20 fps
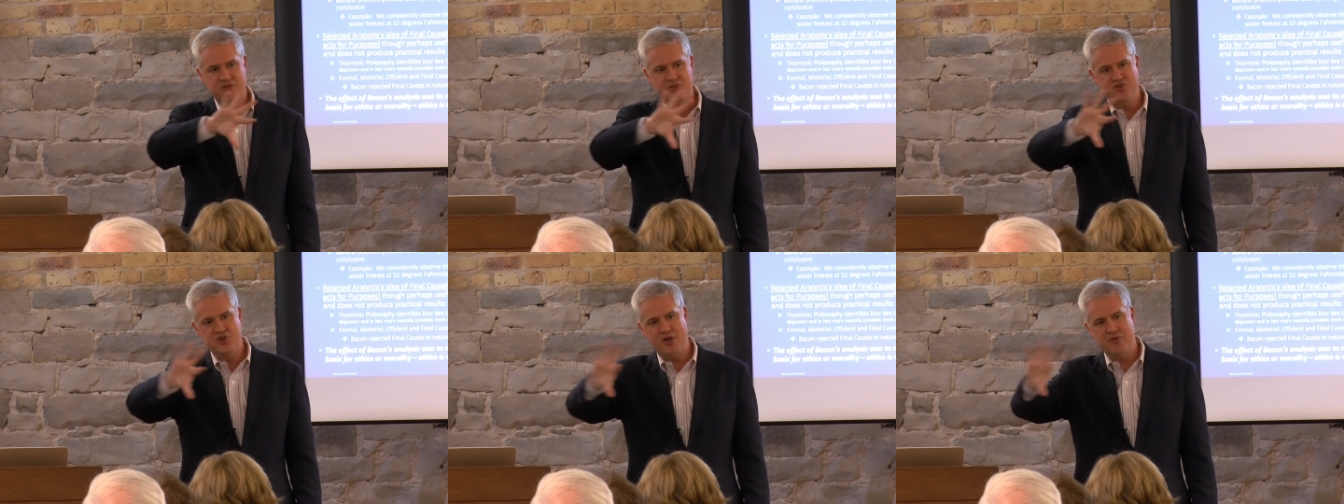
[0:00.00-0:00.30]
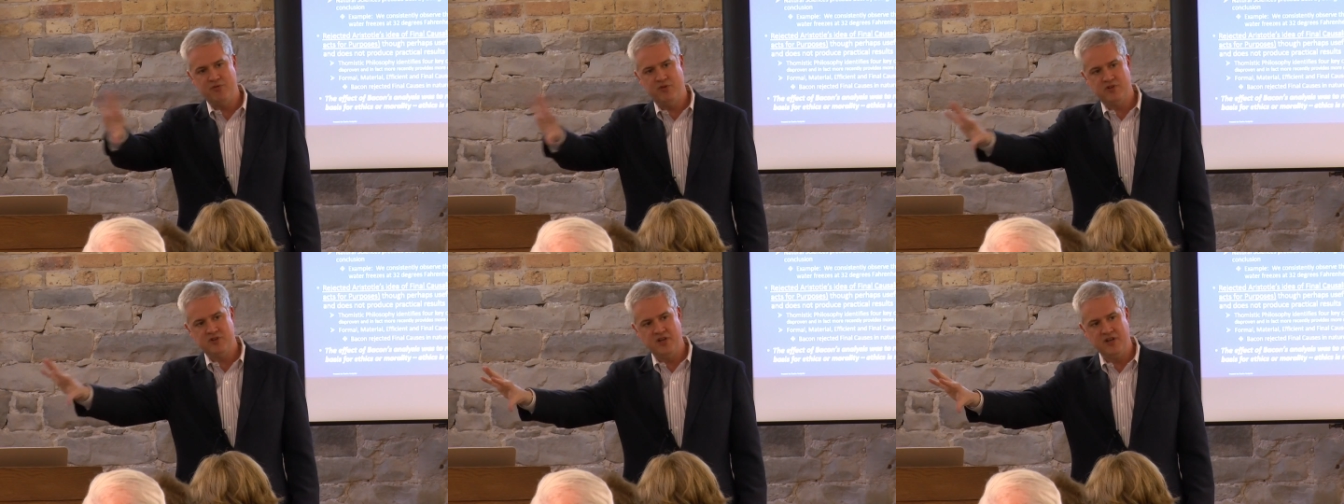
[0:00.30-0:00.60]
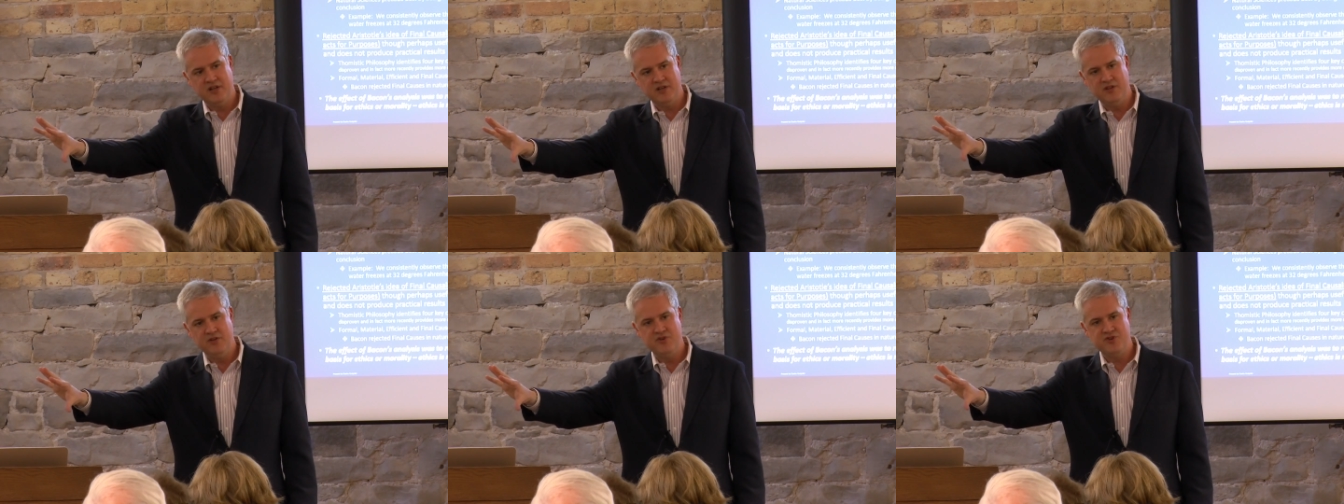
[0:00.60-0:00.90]
general
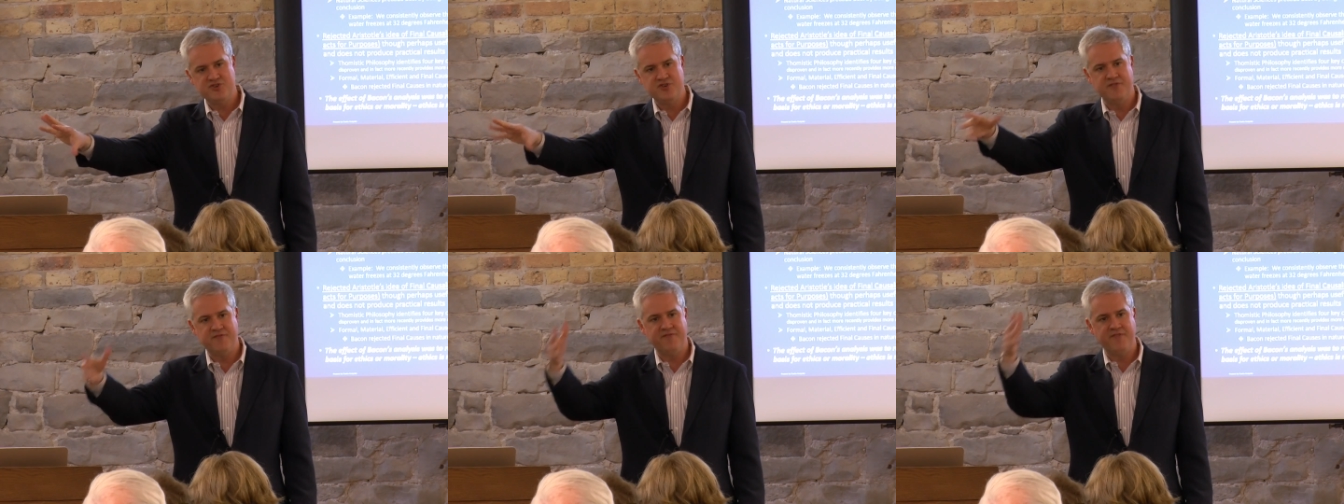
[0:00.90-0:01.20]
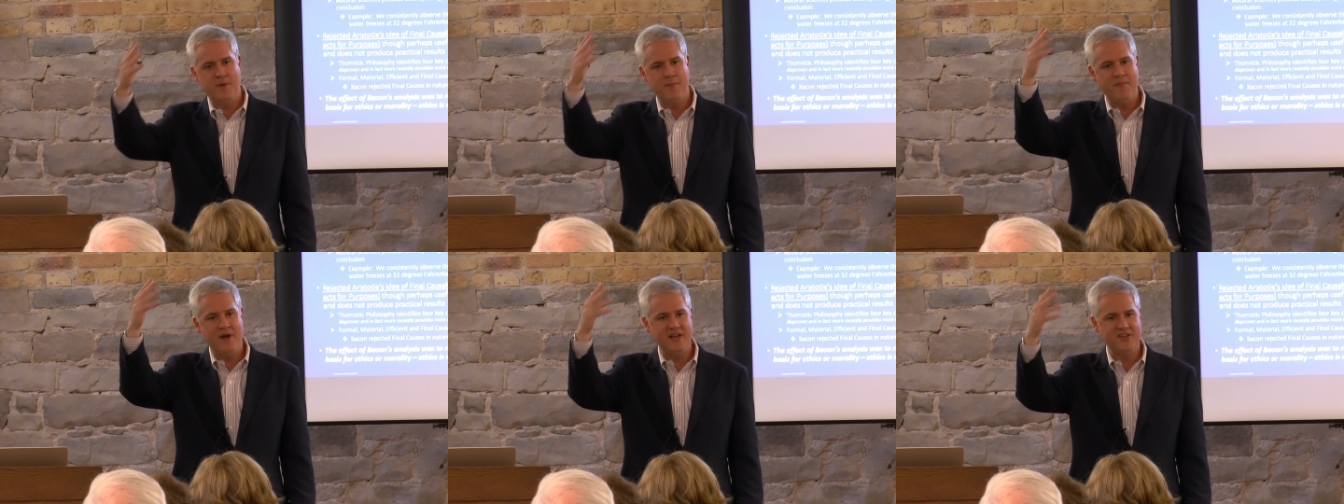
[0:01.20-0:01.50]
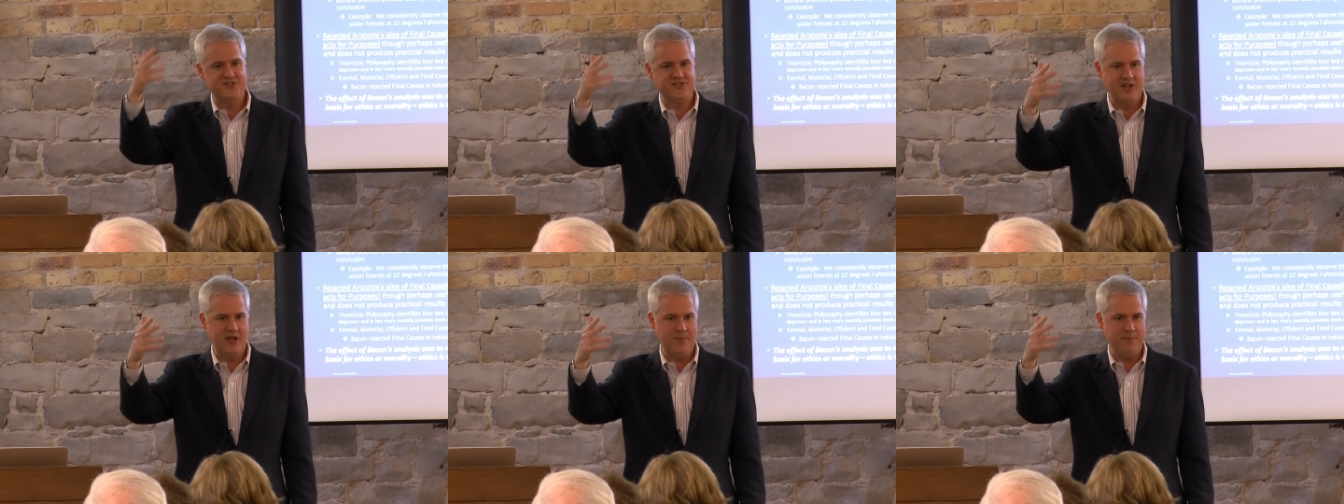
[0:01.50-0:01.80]
conclusion from my
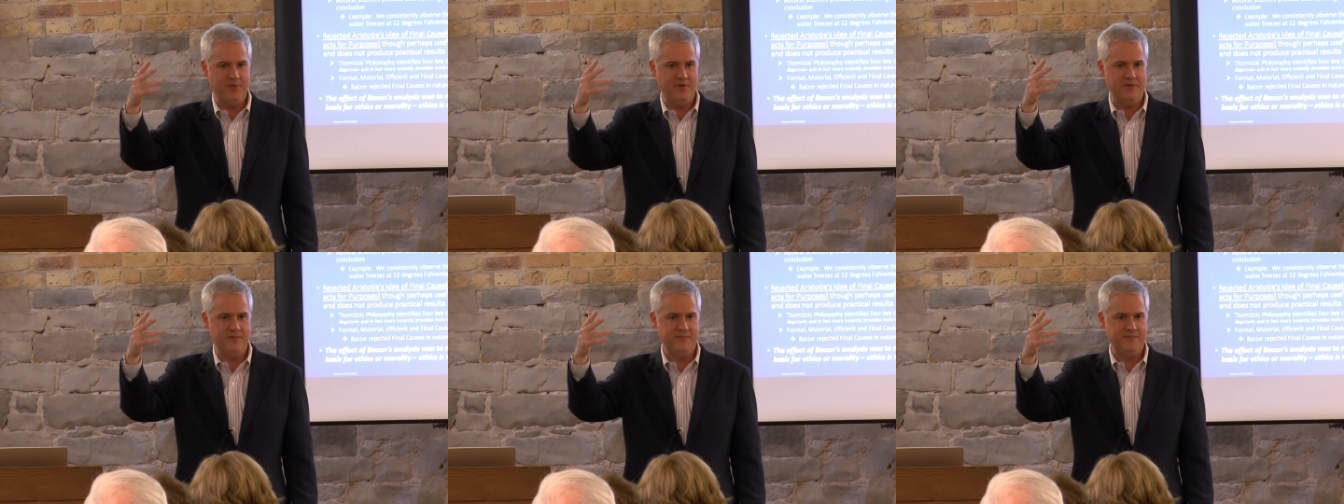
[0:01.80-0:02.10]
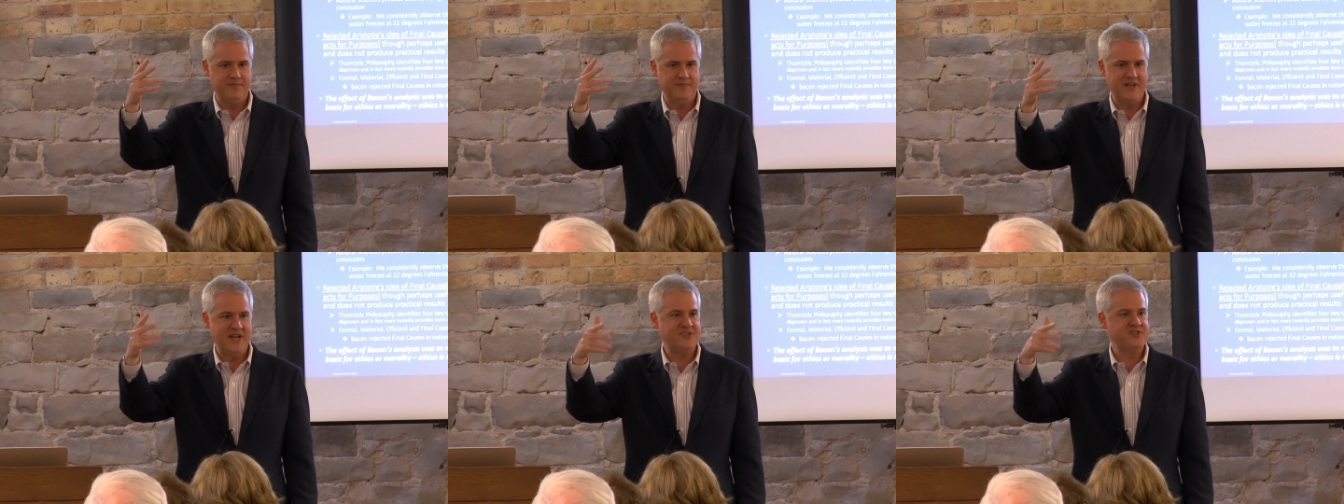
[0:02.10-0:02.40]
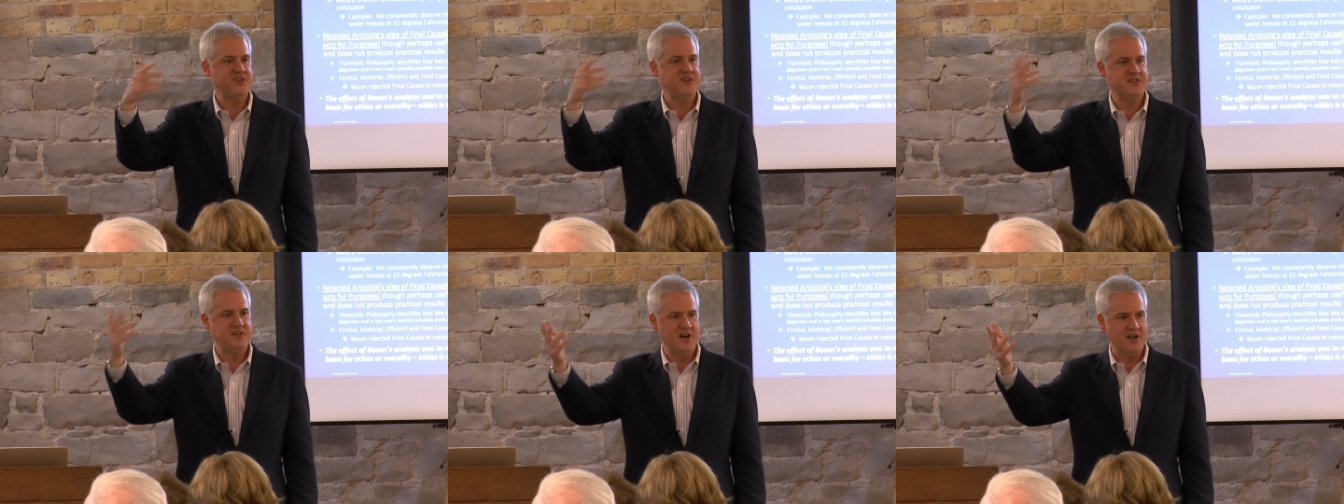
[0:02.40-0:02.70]
sample.
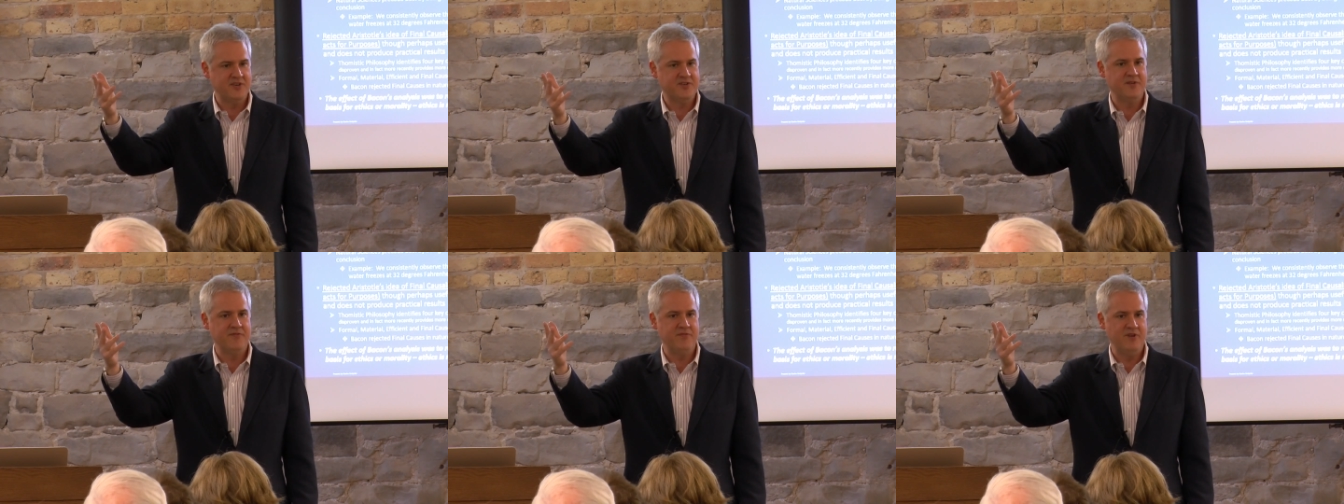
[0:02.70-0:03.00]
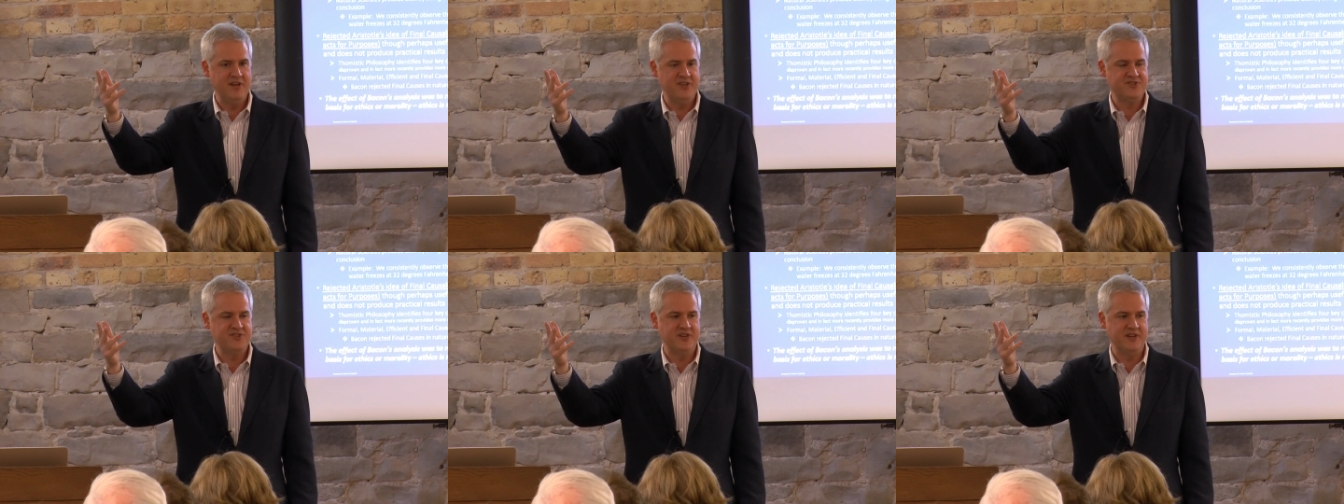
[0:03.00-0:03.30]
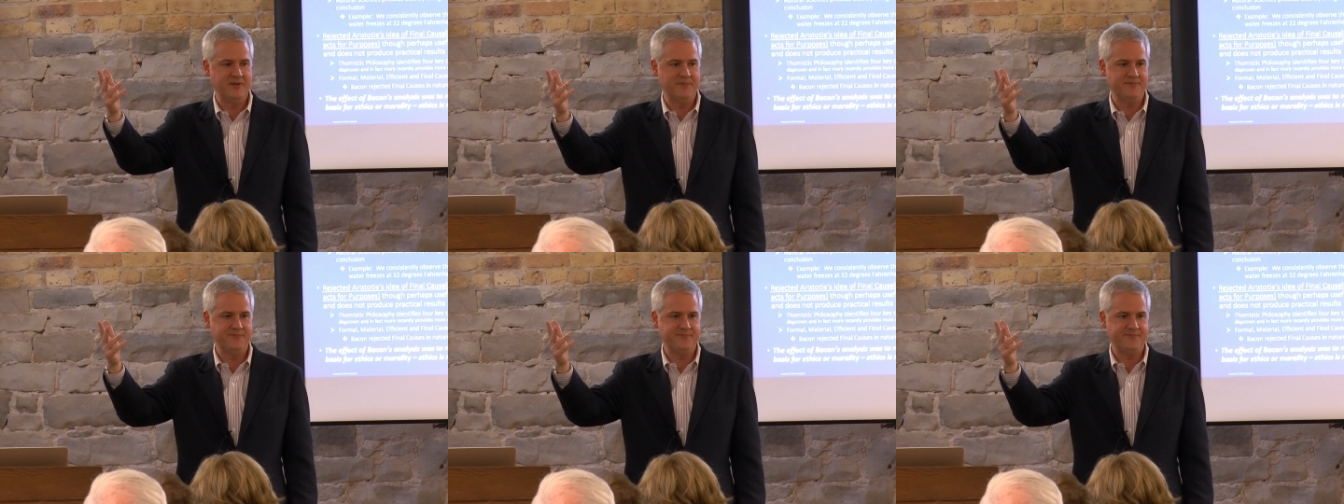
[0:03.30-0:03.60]
That's inductive
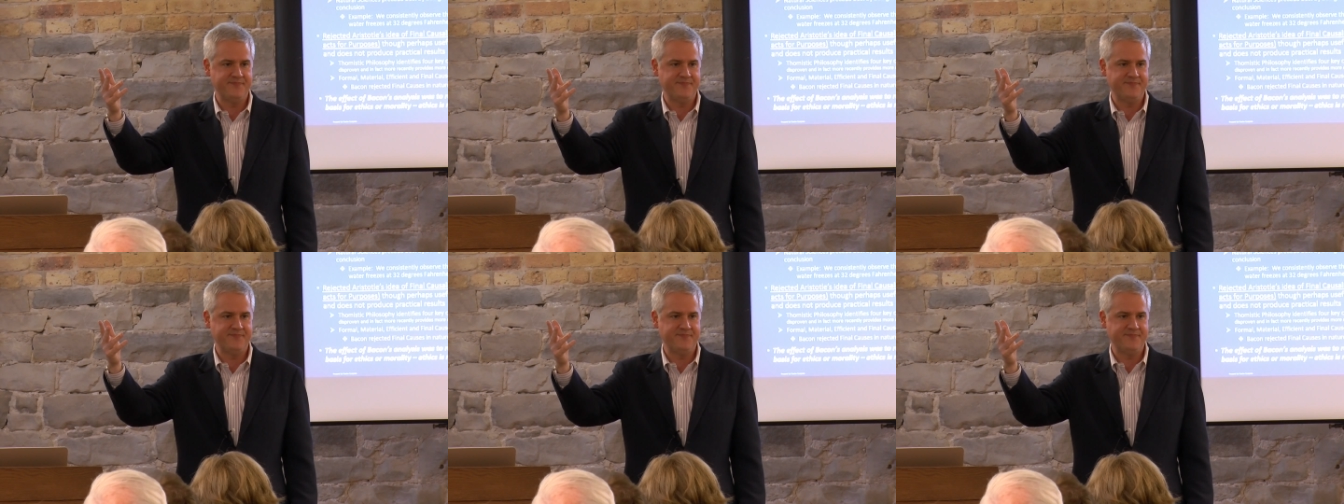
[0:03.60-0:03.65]
reasoning.